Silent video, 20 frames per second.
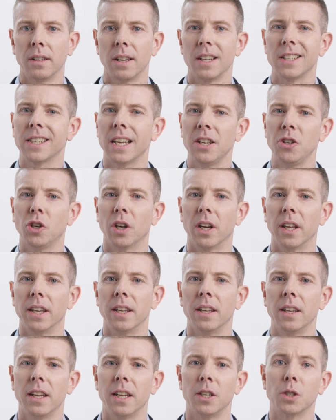
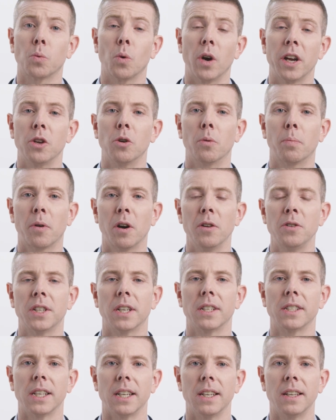Essentially, it's where your
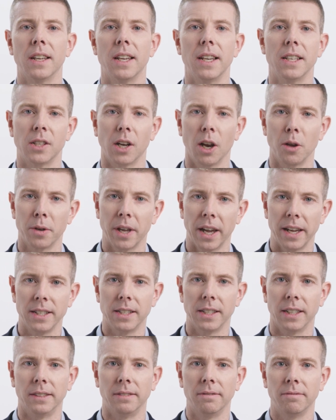processing is
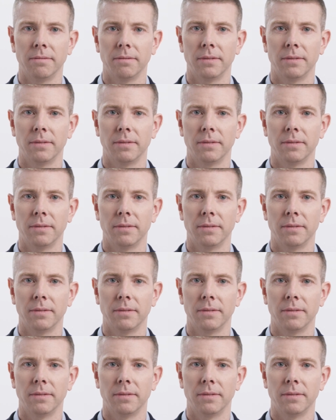located.